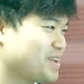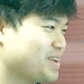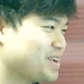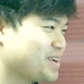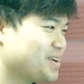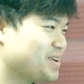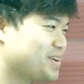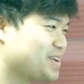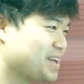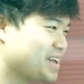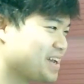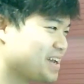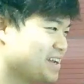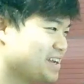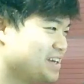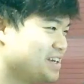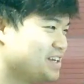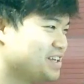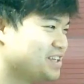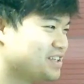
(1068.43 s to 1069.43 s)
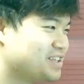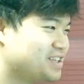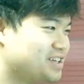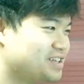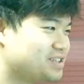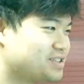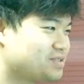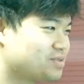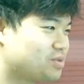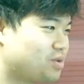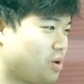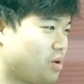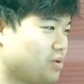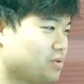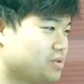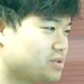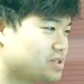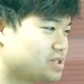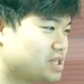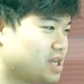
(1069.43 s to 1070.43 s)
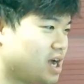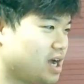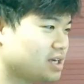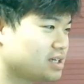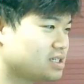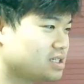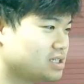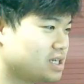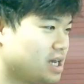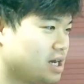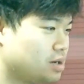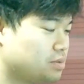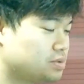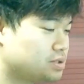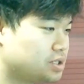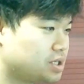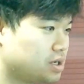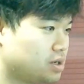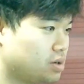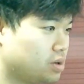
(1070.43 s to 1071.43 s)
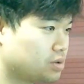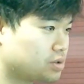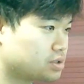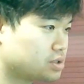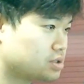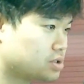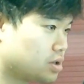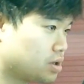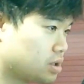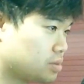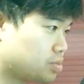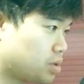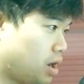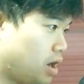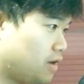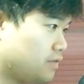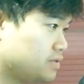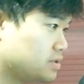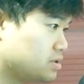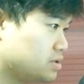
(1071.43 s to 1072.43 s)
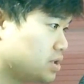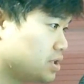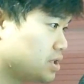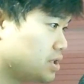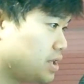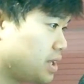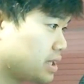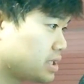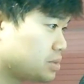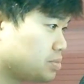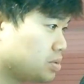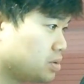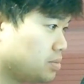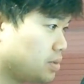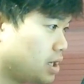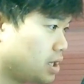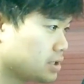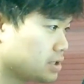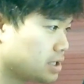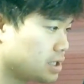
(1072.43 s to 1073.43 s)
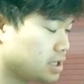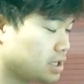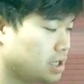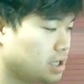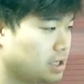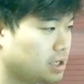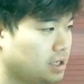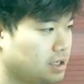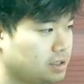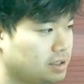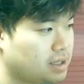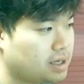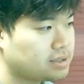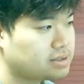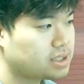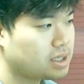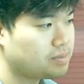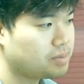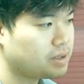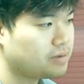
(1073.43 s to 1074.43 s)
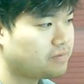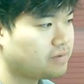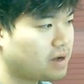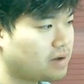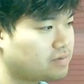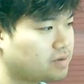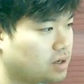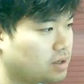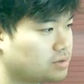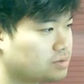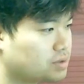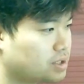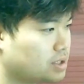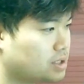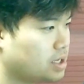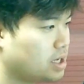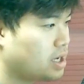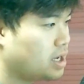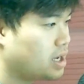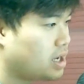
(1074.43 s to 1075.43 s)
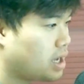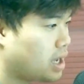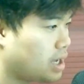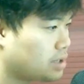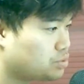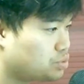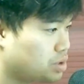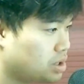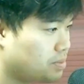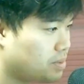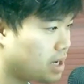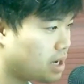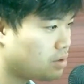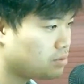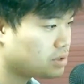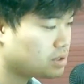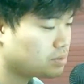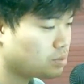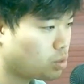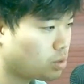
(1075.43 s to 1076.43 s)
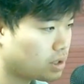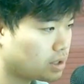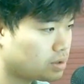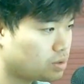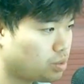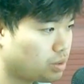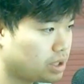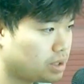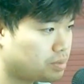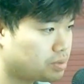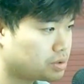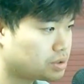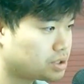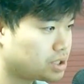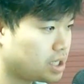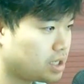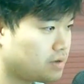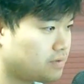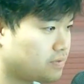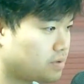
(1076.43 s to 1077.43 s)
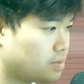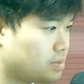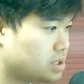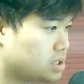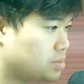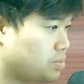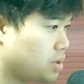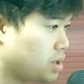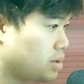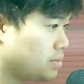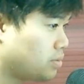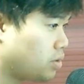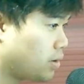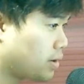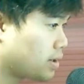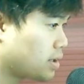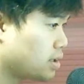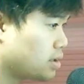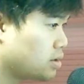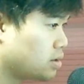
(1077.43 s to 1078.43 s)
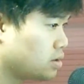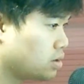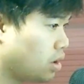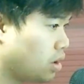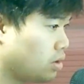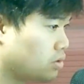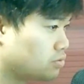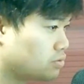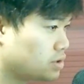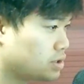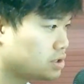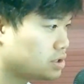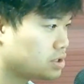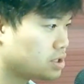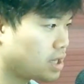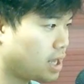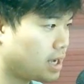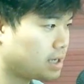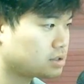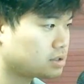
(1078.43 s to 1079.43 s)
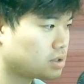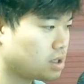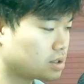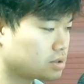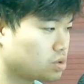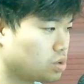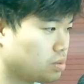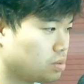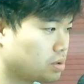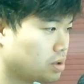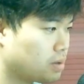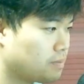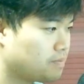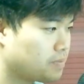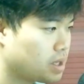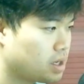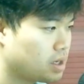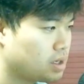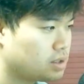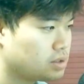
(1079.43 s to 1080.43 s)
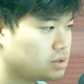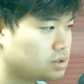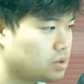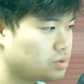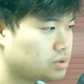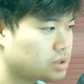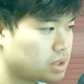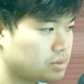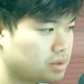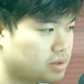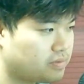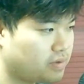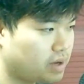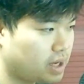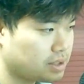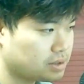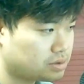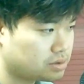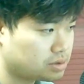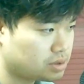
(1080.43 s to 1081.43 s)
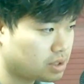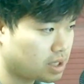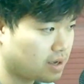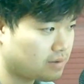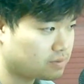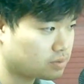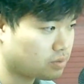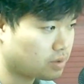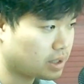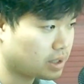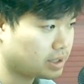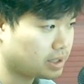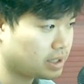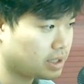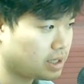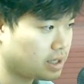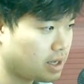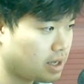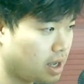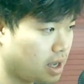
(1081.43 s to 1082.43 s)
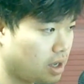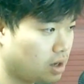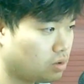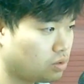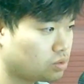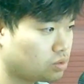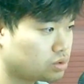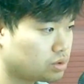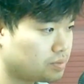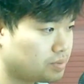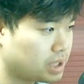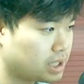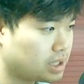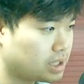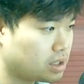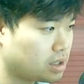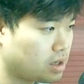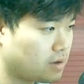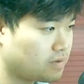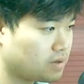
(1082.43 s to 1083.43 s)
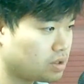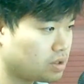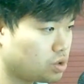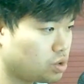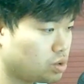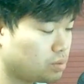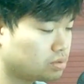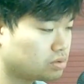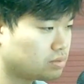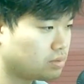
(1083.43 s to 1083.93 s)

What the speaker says: Okay, this growth stock could help shareholders turn a profit during the next bull market. The S&P 500 has rebounded more than 20% from its bear market low risk last October. So some investors have already hailed the beginning of a new bull